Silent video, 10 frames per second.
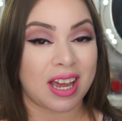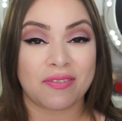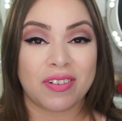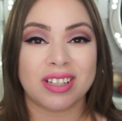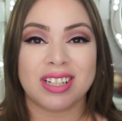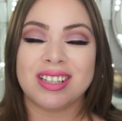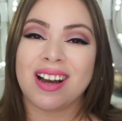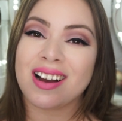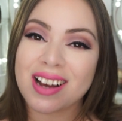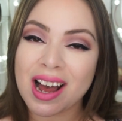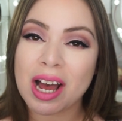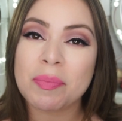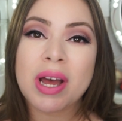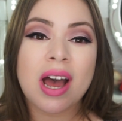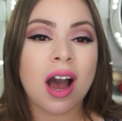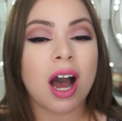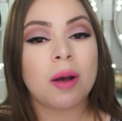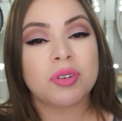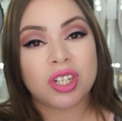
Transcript: katvond.com.